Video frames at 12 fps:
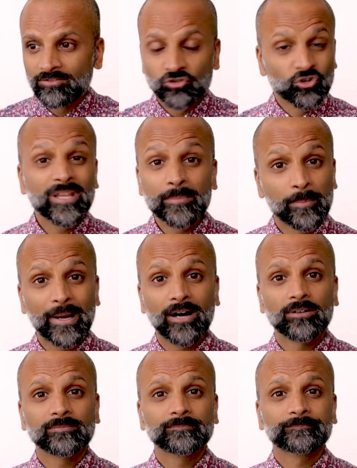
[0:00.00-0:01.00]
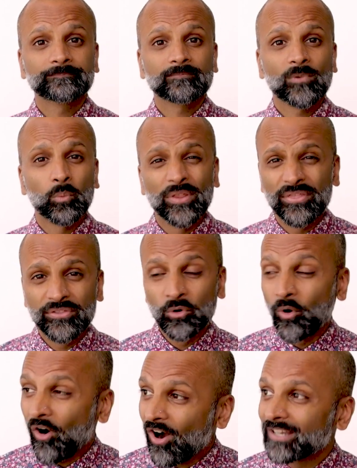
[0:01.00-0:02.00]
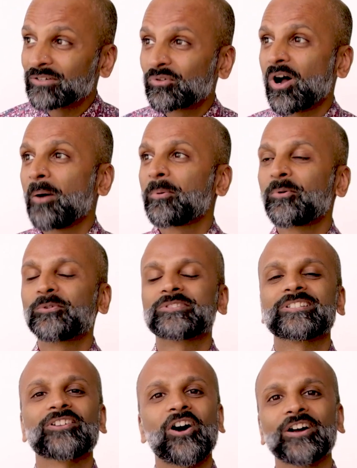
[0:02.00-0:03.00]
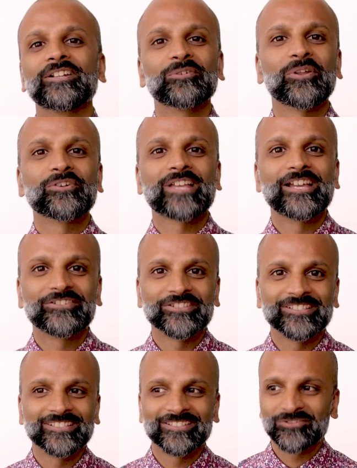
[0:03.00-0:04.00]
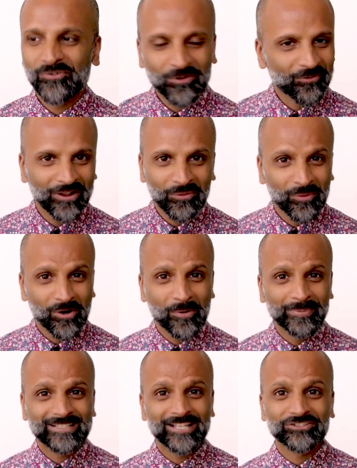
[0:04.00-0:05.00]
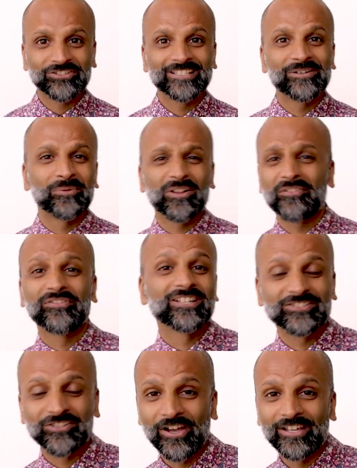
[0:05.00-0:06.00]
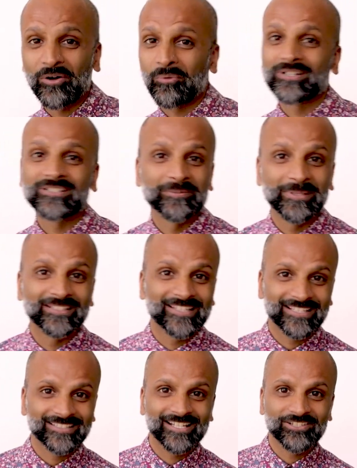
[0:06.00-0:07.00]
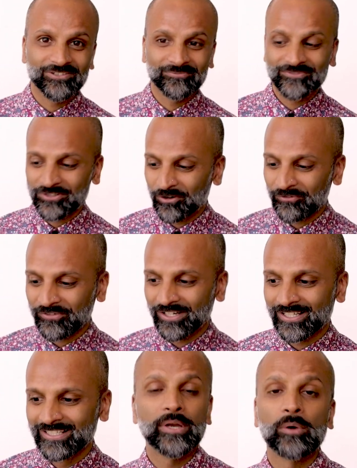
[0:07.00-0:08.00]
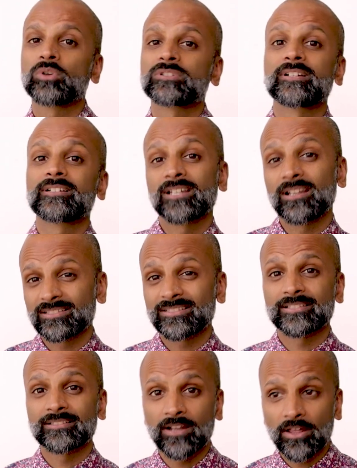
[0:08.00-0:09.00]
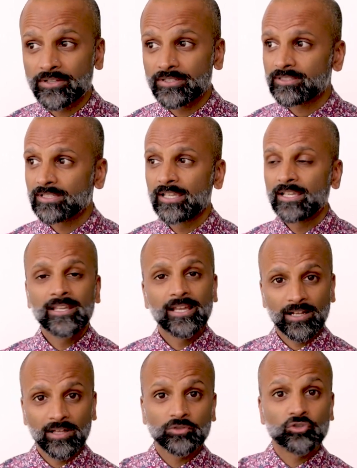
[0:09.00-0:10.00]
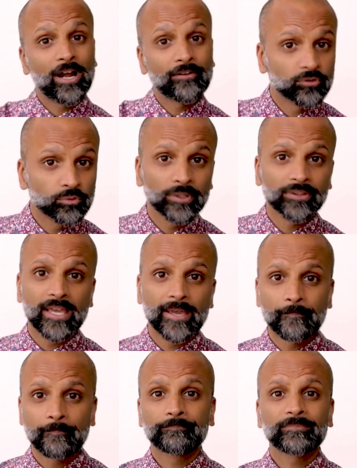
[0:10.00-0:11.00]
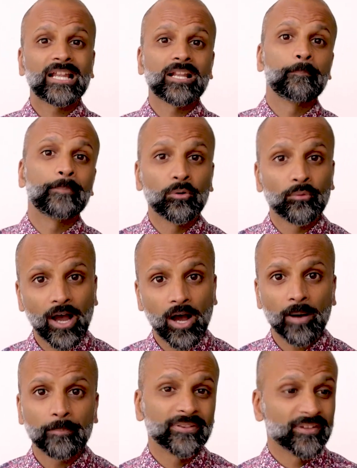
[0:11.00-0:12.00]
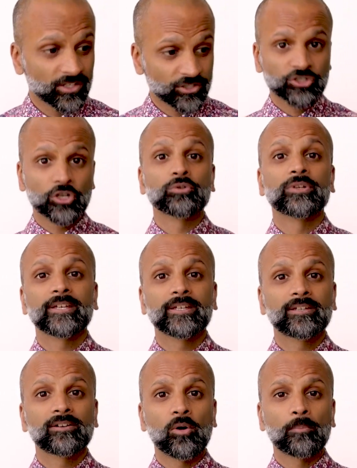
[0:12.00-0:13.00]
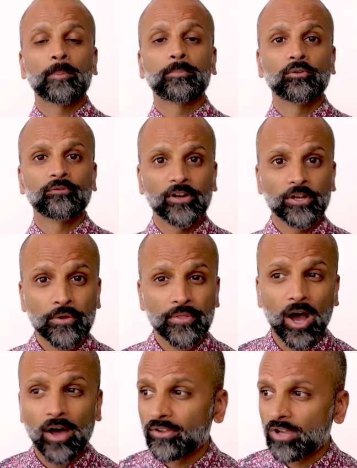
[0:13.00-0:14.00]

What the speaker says: dream about with your ideal couples in ideal locations all around the world, potentially. When I first started, I wanted to be a destination photographer. It wasn't until I assisted others and I traveled with them and I built that up and then I showed it on my portfolio that other